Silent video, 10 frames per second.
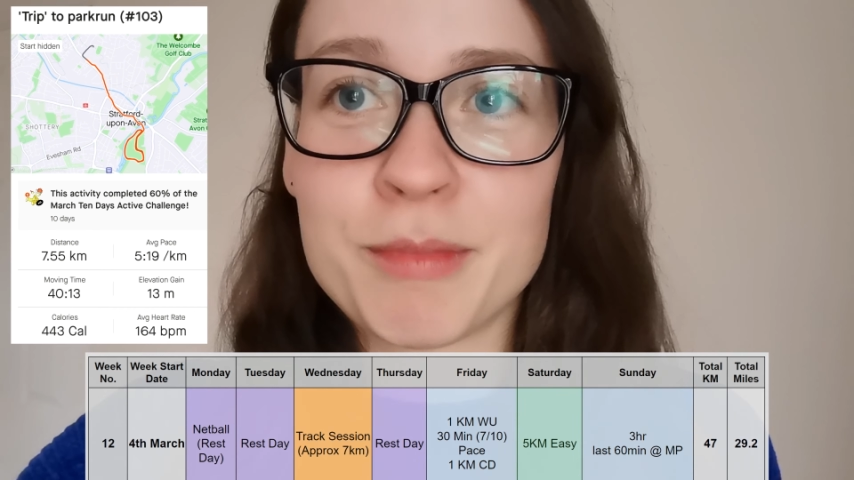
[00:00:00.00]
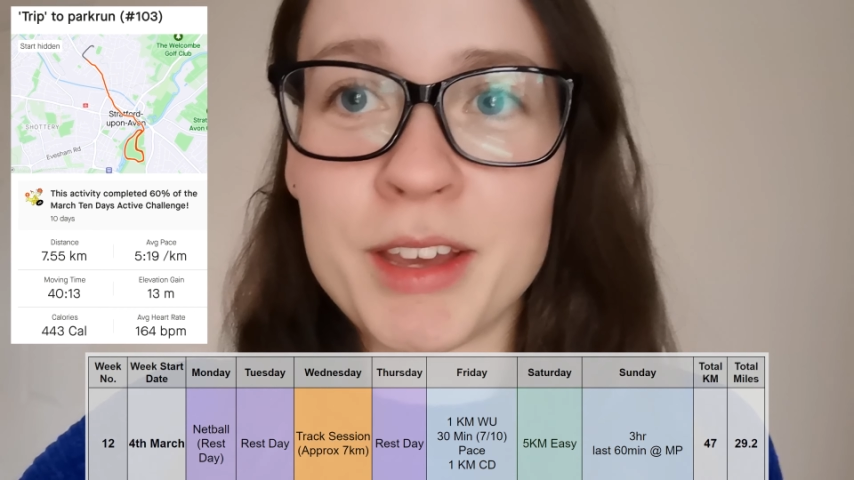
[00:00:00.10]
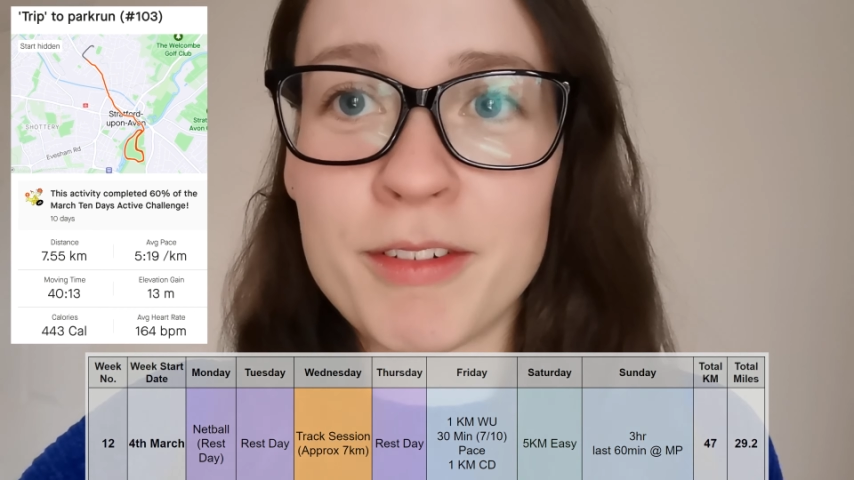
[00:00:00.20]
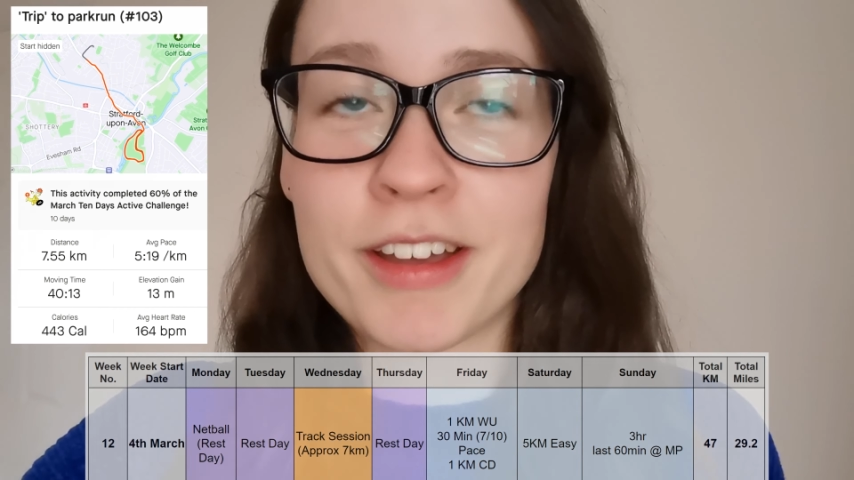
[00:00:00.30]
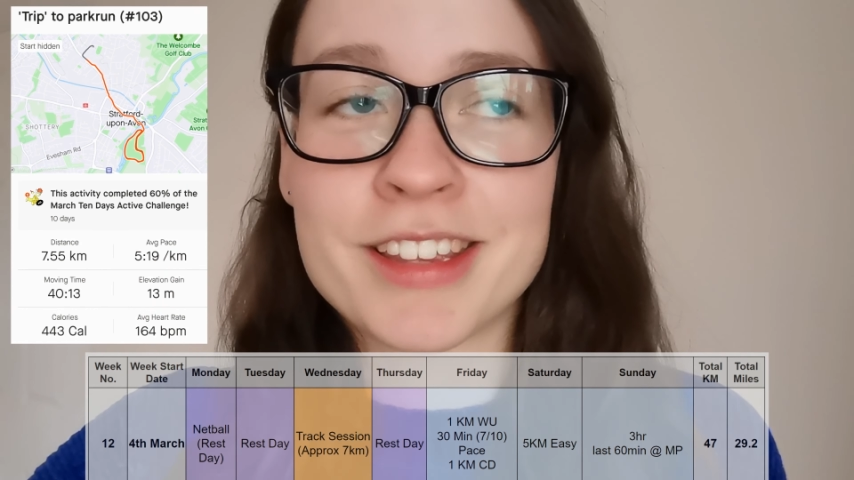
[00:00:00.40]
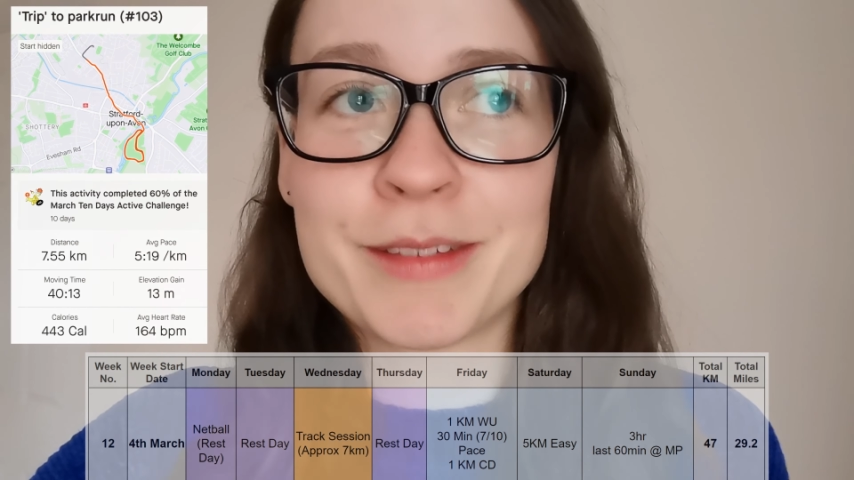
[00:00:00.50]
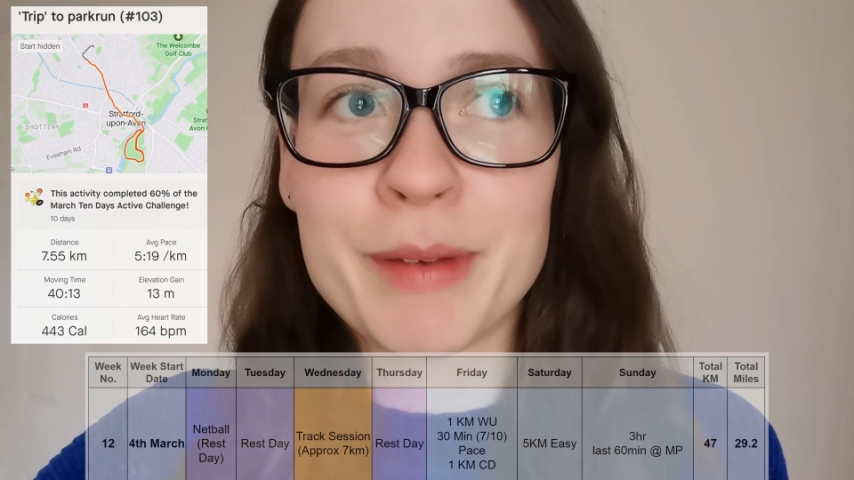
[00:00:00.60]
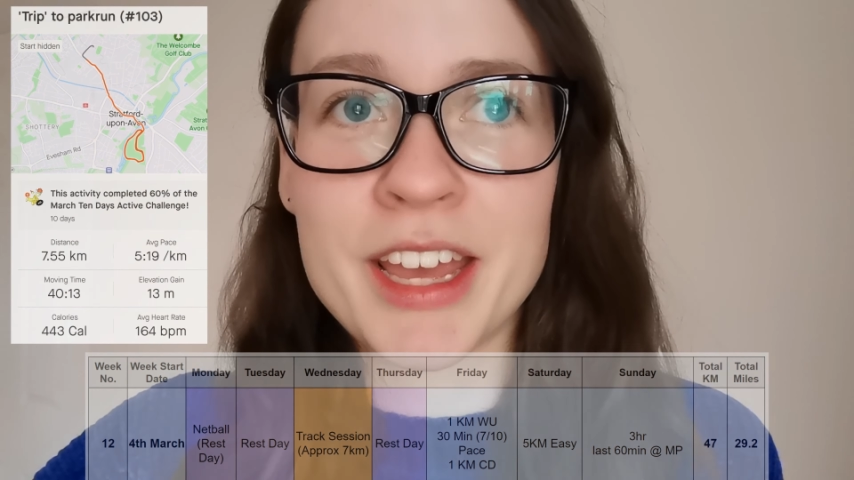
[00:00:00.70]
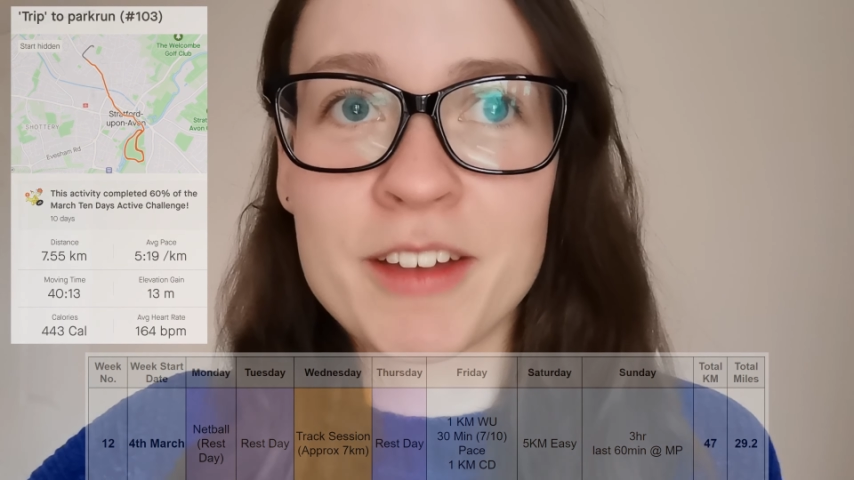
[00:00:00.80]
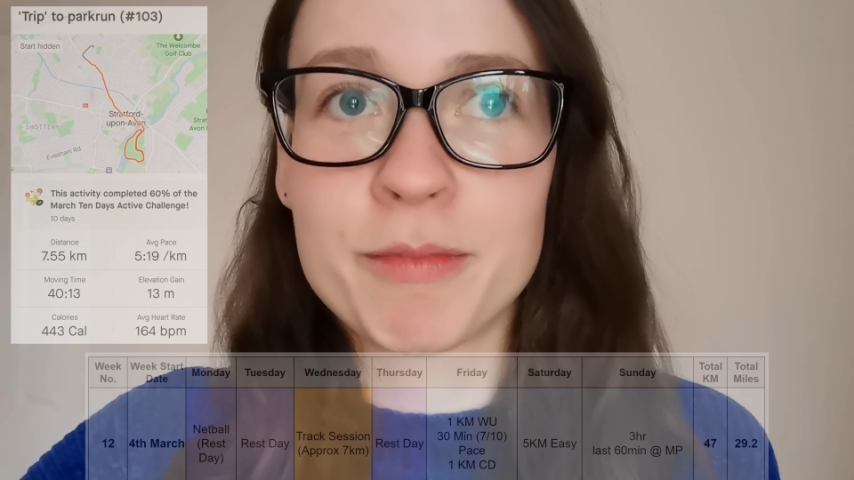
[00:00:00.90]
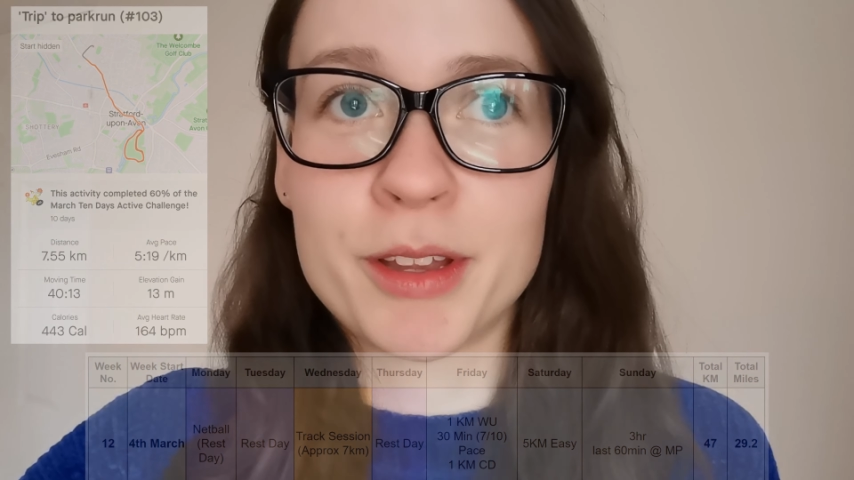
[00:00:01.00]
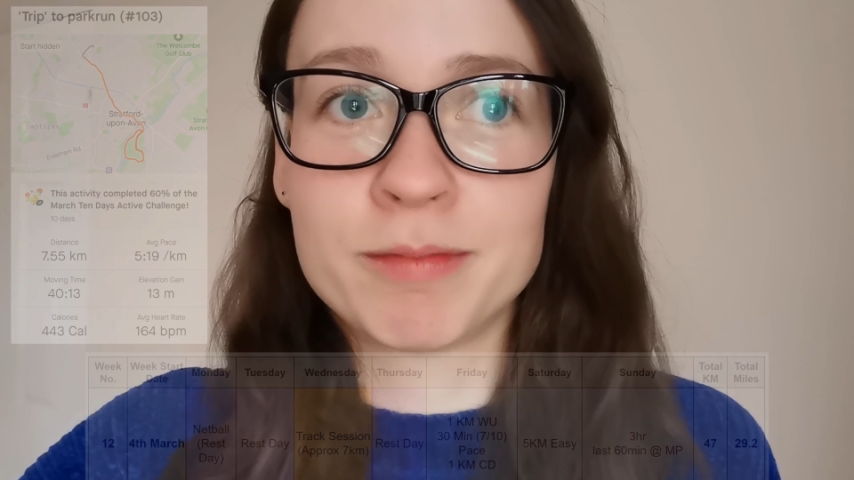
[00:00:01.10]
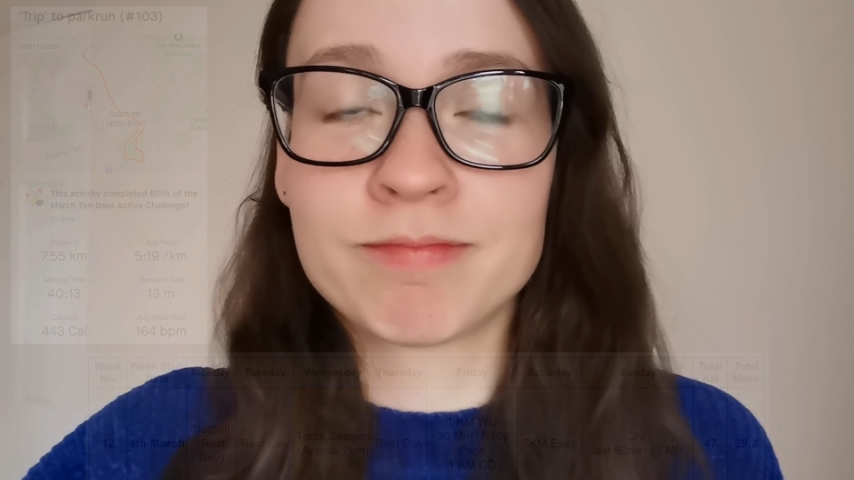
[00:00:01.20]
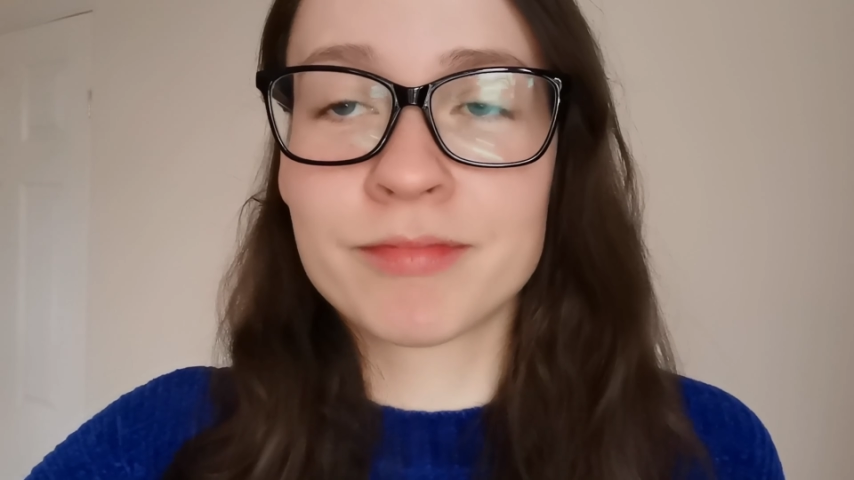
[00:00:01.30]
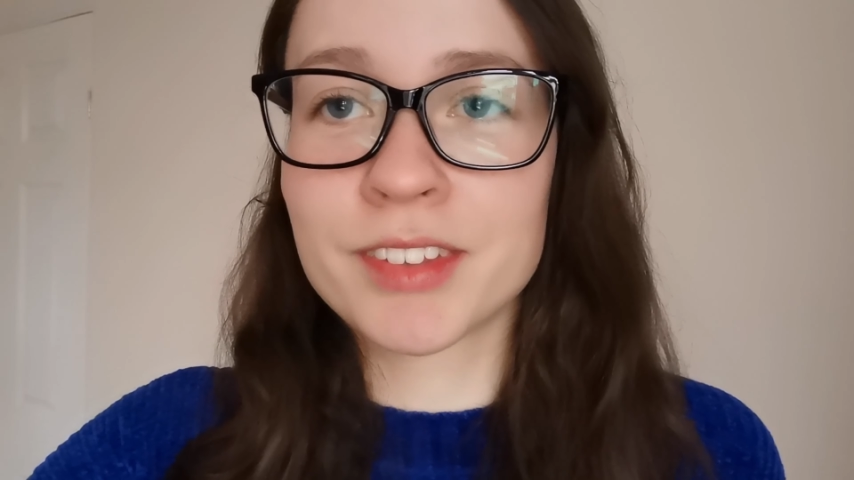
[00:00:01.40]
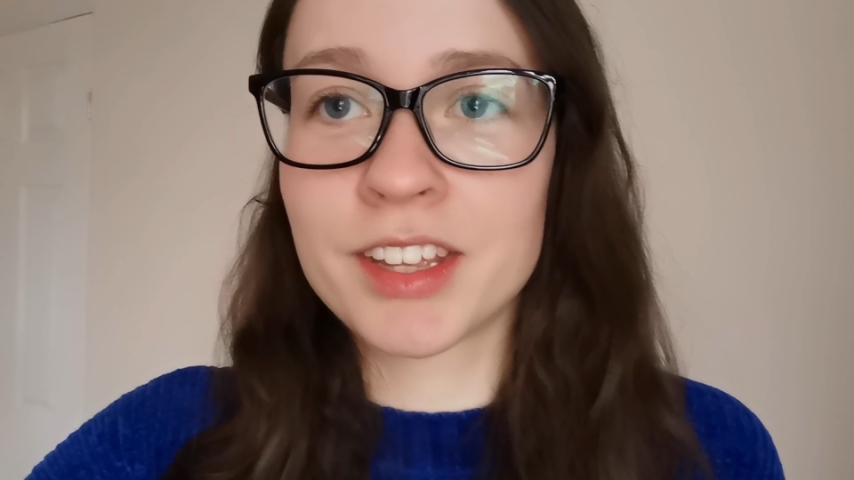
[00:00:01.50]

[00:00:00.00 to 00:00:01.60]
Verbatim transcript: of me versus pavement,